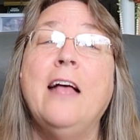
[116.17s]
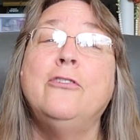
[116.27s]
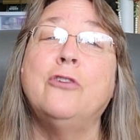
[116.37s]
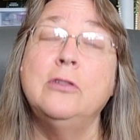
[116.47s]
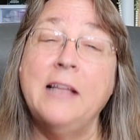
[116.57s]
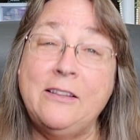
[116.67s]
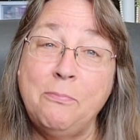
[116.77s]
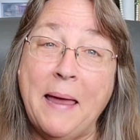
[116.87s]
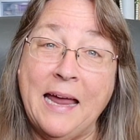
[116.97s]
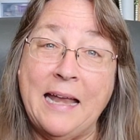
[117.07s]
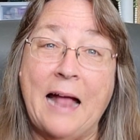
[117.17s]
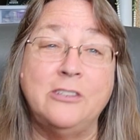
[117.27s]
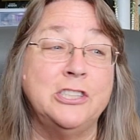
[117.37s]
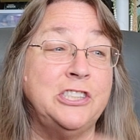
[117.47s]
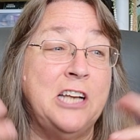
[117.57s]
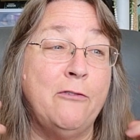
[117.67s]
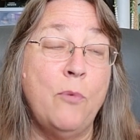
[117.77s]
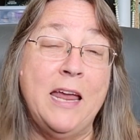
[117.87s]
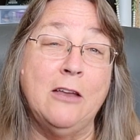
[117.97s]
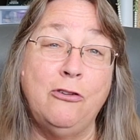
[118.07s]
So let's make connections. And if
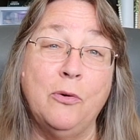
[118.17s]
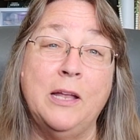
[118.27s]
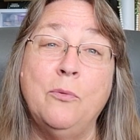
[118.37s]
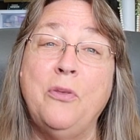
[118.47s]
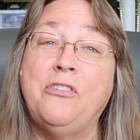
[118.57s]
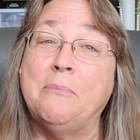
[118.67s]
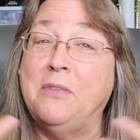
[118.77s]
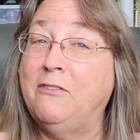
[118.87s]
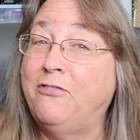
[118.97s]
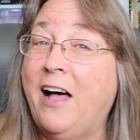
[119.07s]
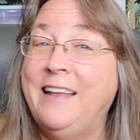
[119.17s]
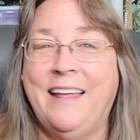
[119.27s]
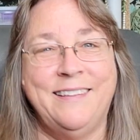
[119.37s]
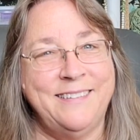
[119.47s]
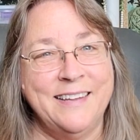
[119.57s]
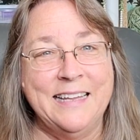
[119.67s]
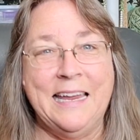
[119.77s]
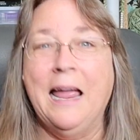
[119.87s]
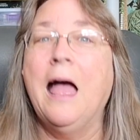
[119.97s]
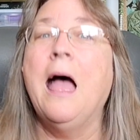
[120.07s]
we can do it with something fun and silly,